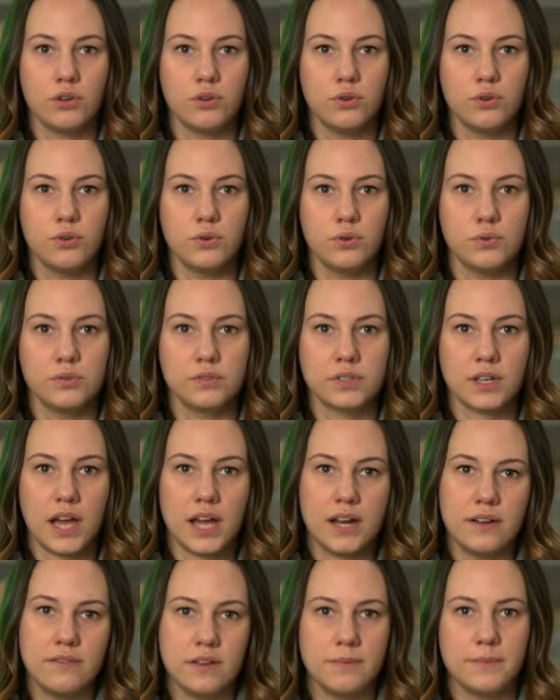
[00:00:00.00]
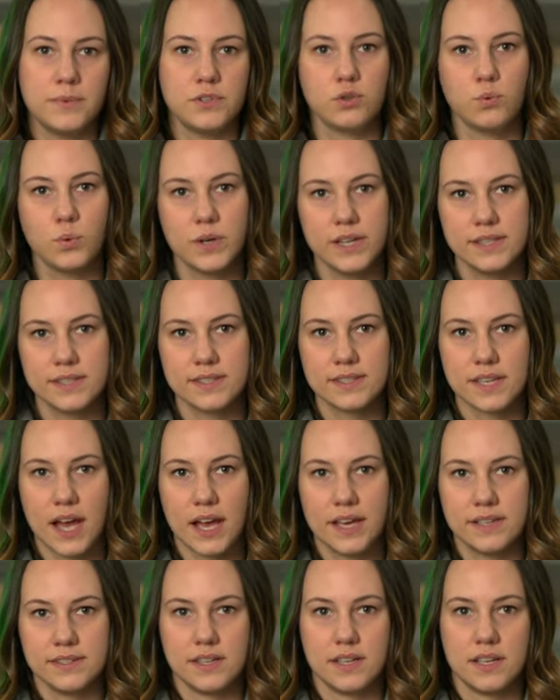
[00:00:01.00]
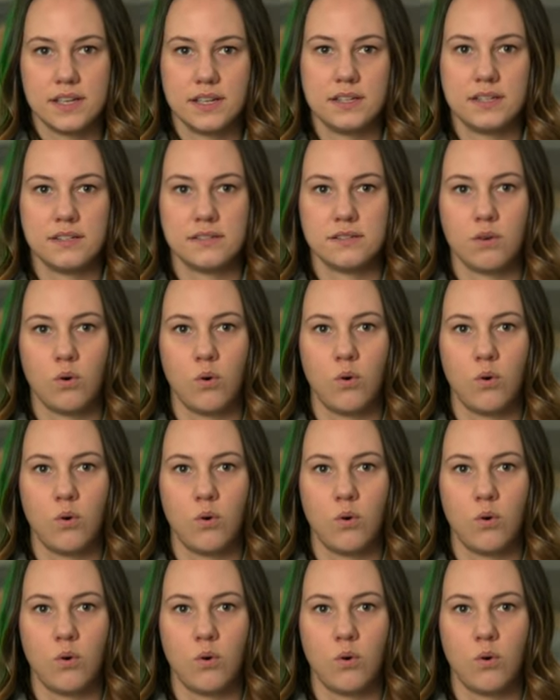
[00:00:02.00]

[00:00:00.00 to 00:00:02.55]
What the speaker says: who's kind of in between sizes,